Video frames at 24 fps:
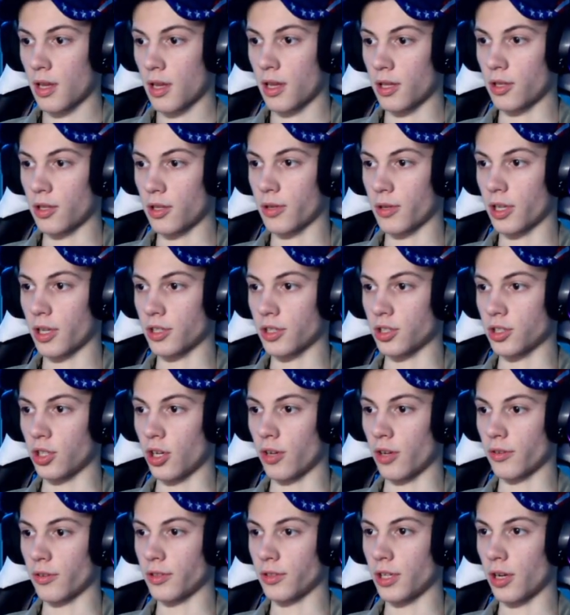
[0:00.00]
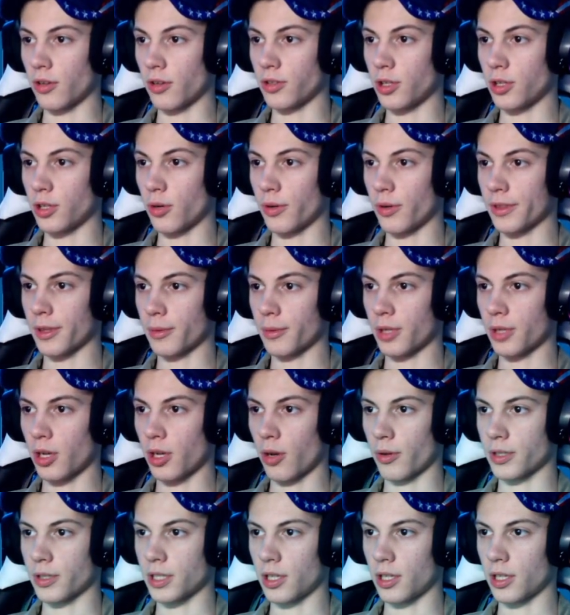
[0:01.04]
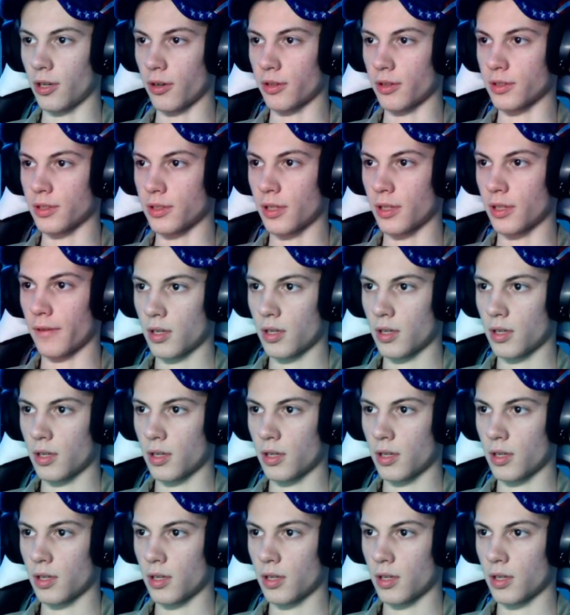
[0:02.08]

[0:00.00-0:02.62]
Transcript: Because you know you don't want them to know it's here and stuff.